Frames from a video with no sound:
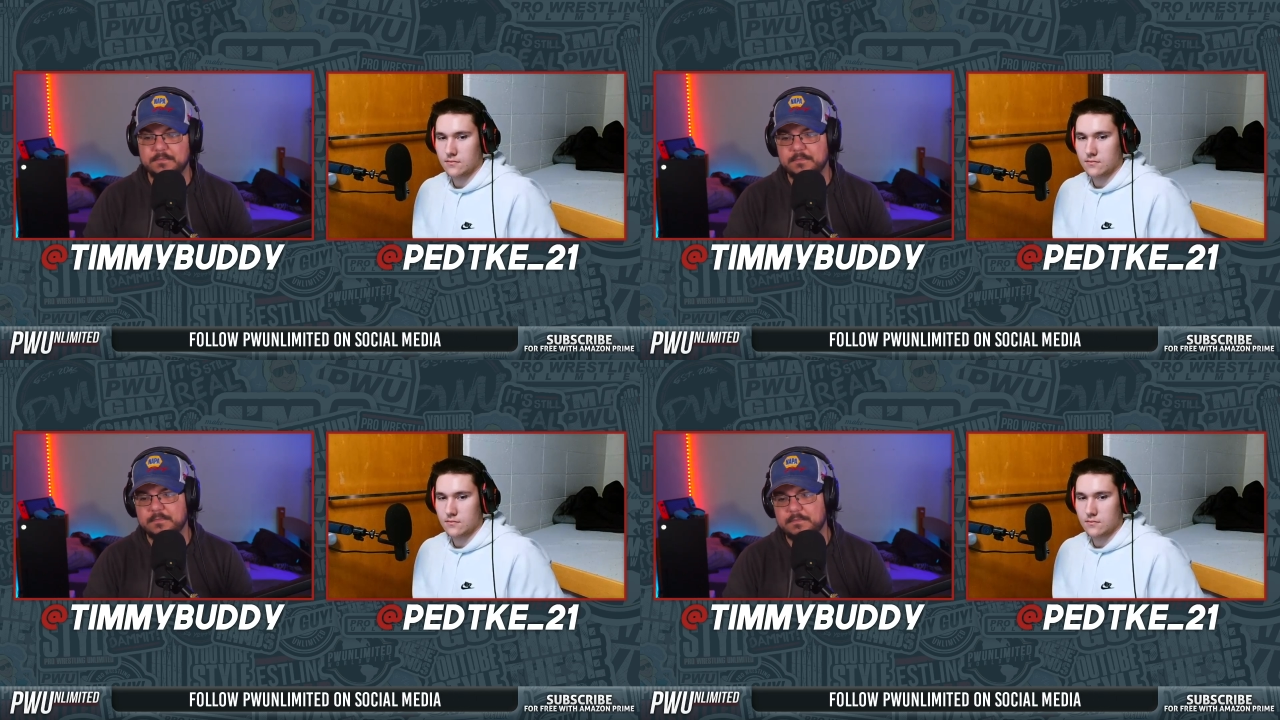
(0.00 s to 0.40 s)

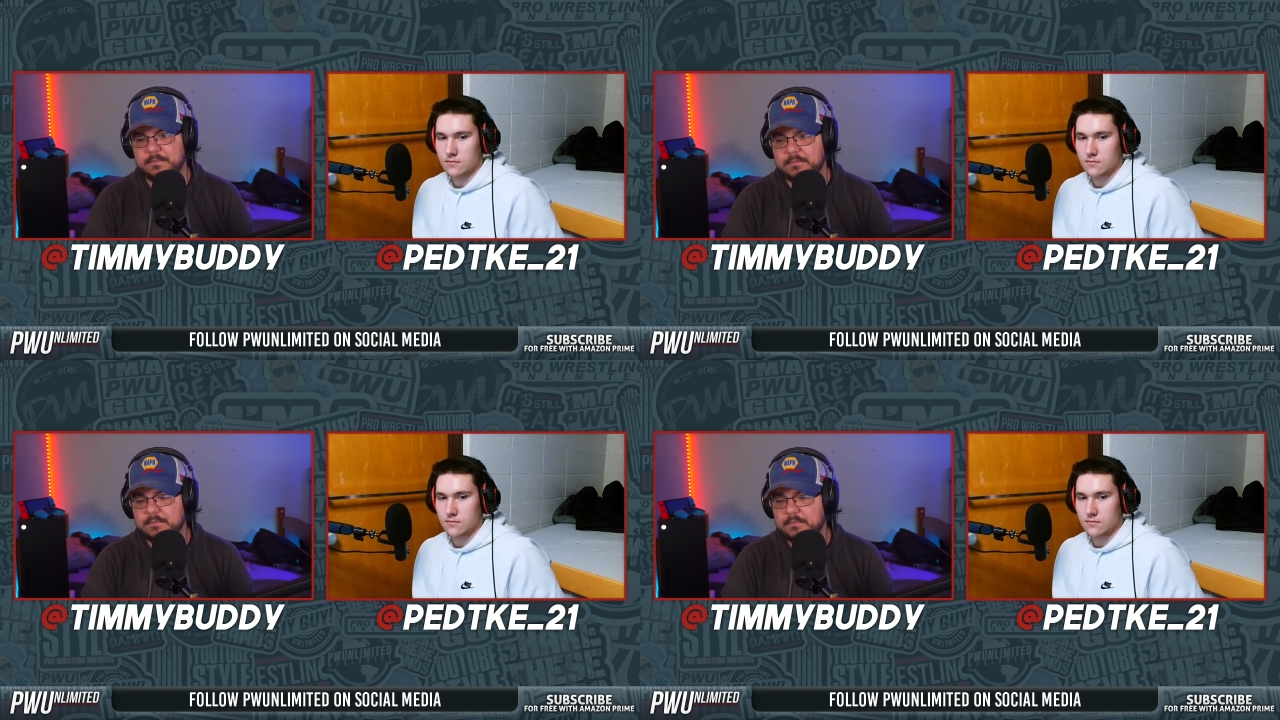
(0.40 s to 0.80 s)

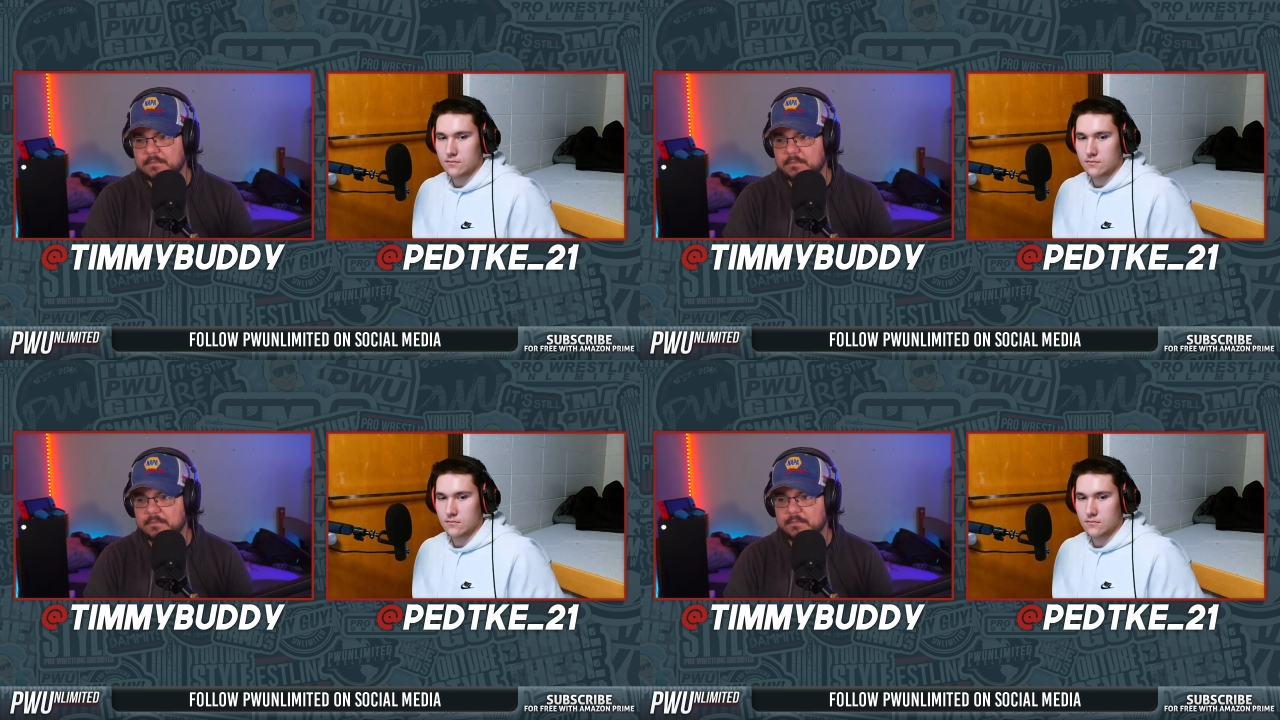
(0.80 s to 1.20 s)

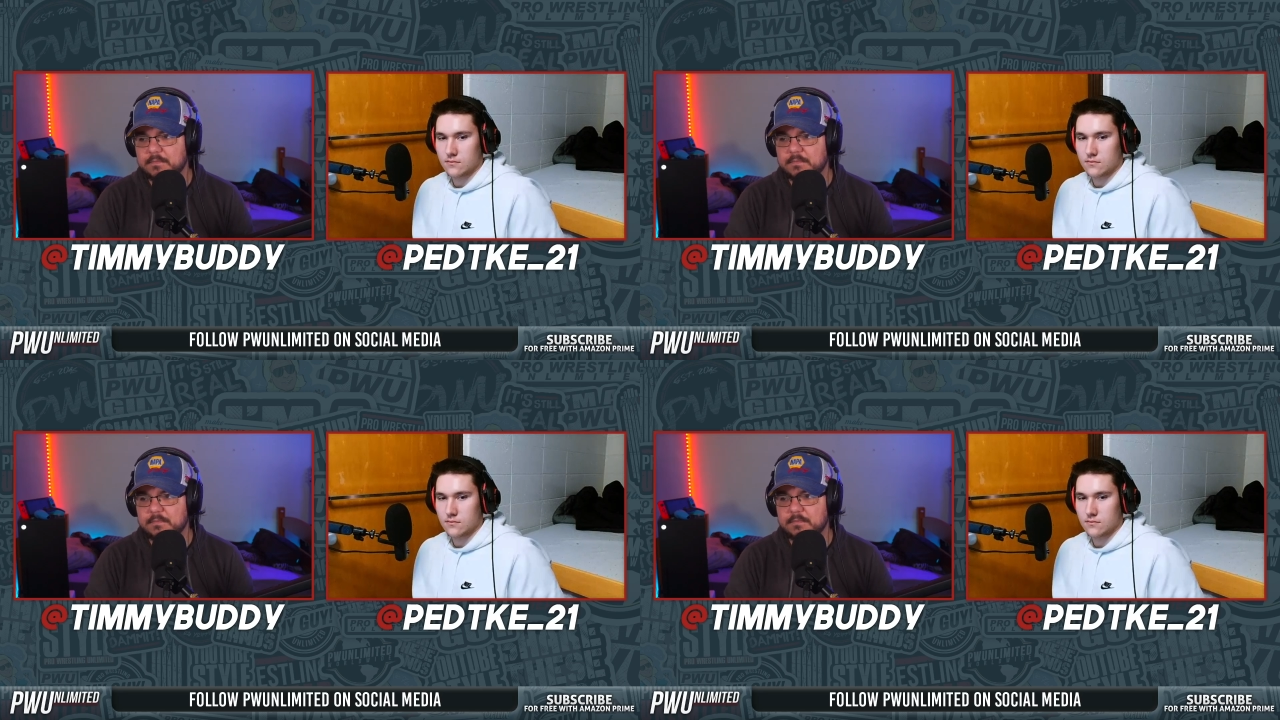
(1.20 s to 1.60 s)

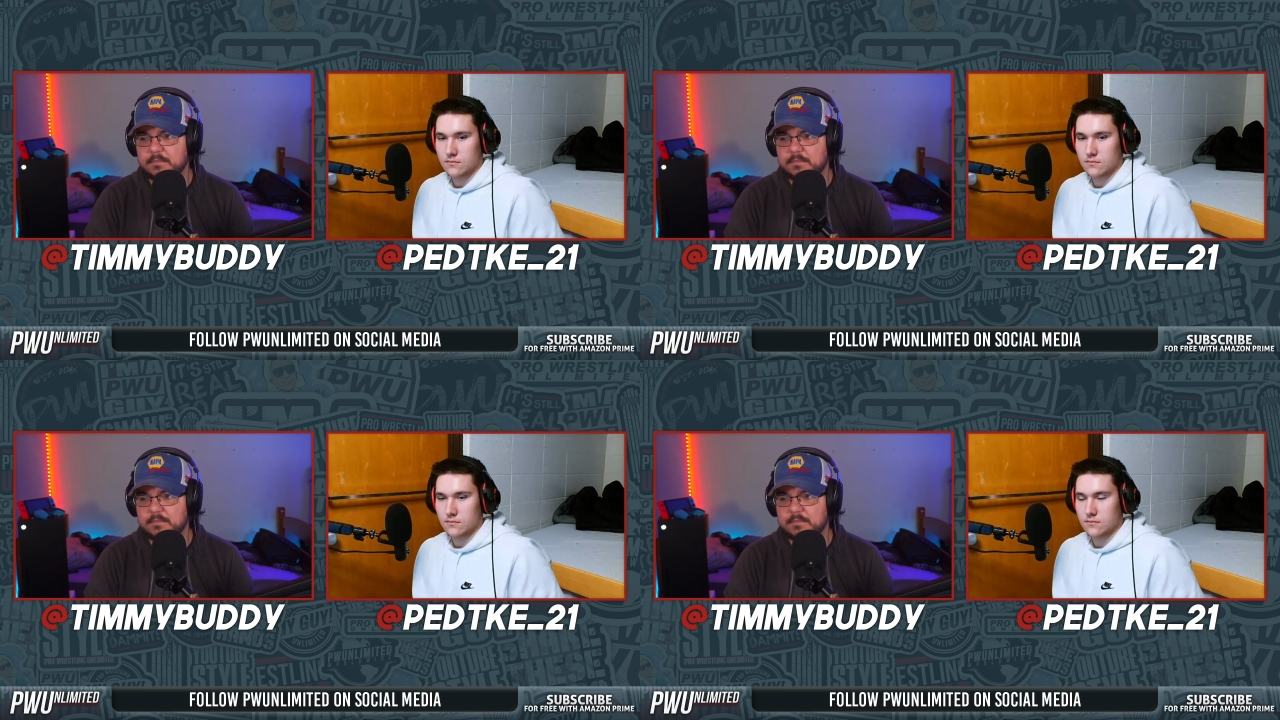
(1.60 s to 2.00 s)

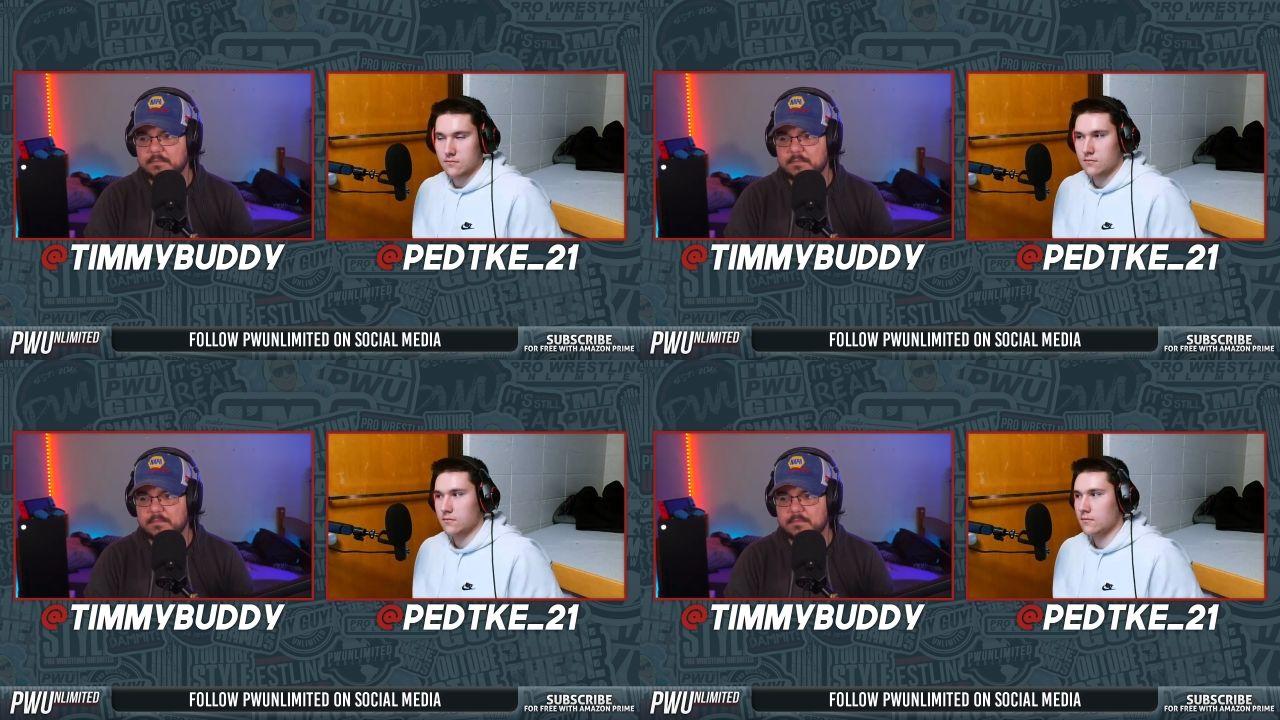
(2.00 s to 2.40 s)

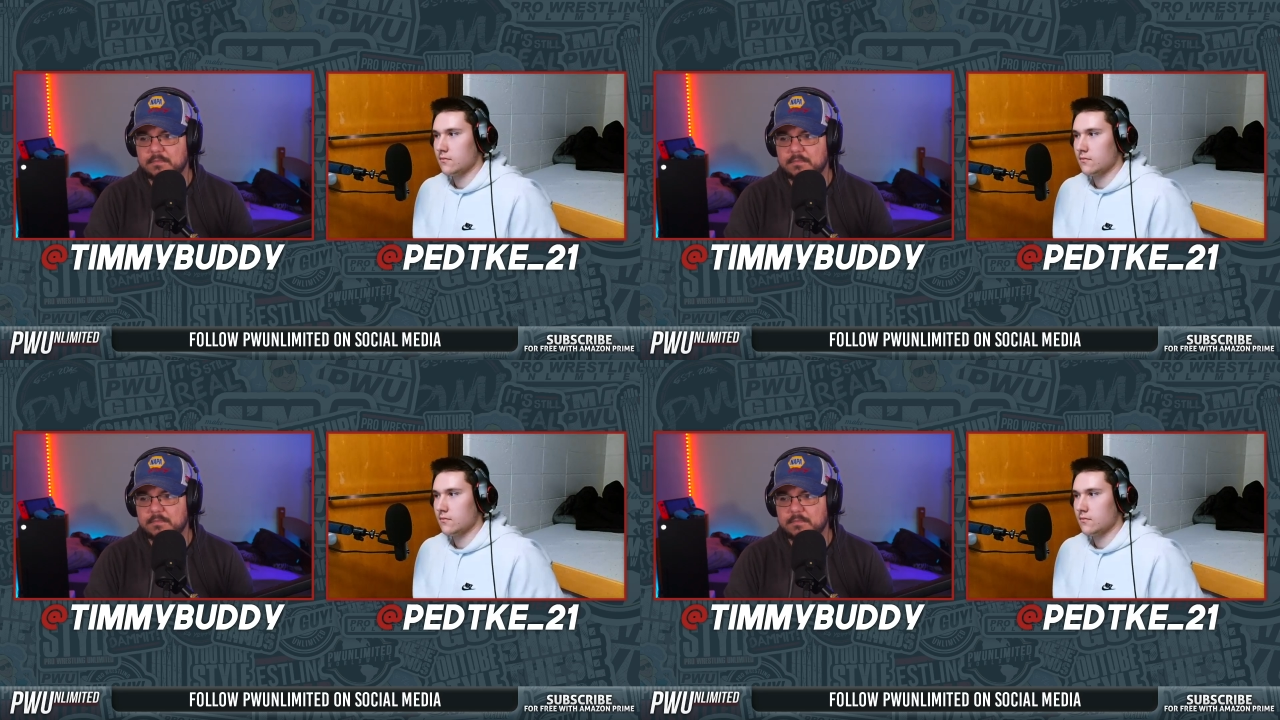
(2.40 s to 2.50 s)
Nothing is said.